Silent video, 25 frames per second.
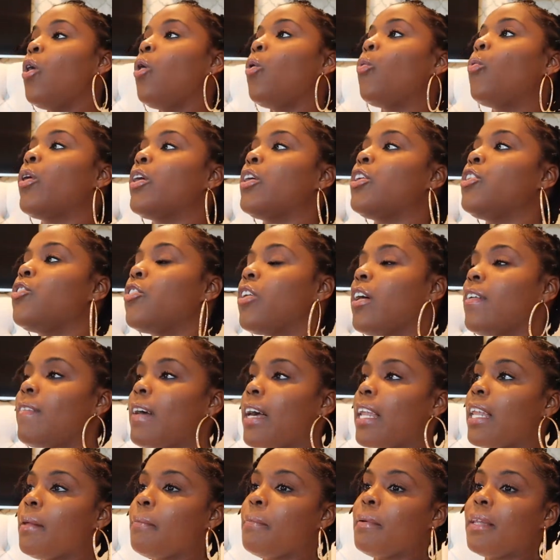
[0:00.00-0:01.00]
what your
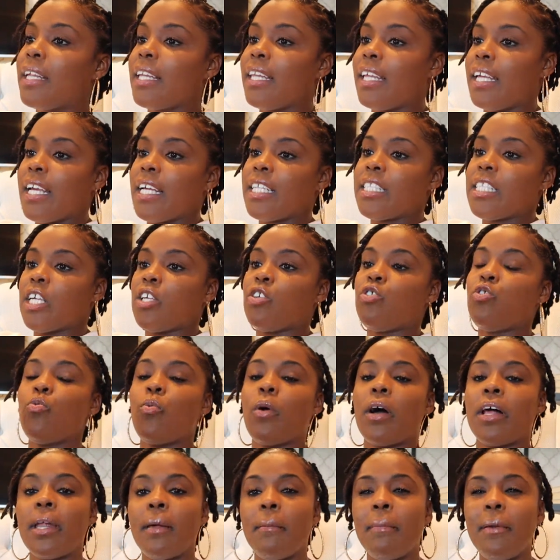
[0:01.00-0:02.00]
availability is, and you
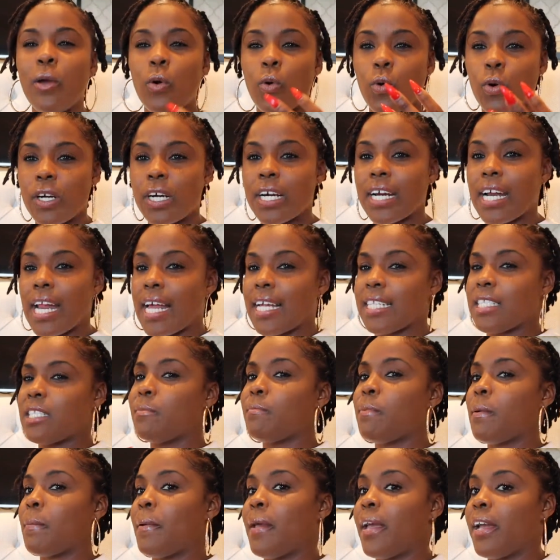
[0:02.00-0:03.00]
want to be organized and
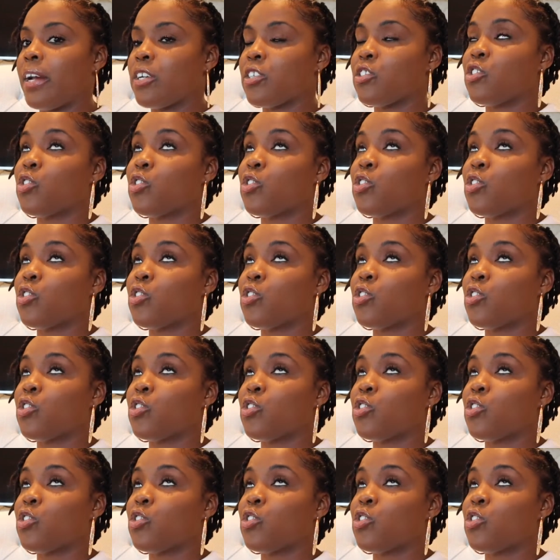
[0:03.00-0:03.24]
prepared.